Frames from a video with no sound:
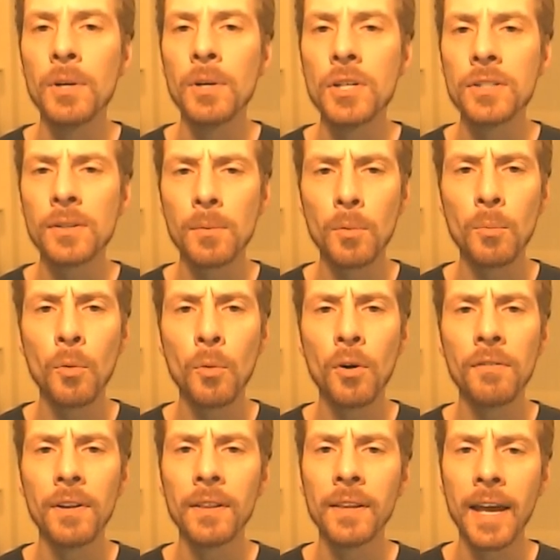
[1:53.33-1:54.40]
which is more
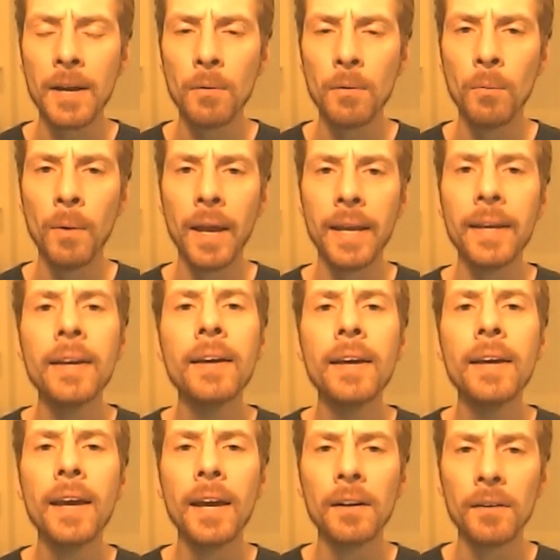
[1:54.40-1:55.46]
of a lightweight
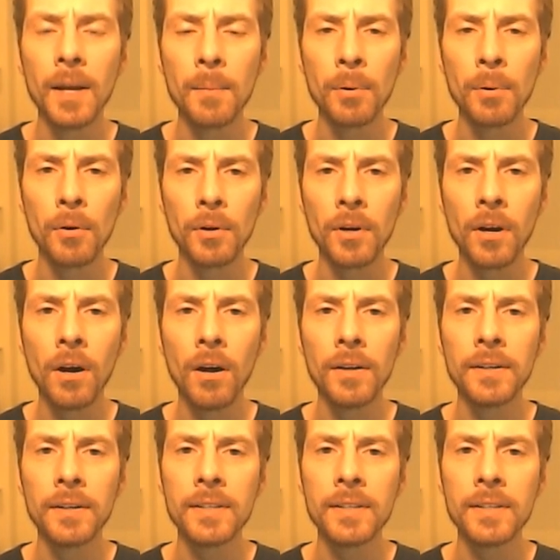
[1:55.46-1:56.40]
internet protocol.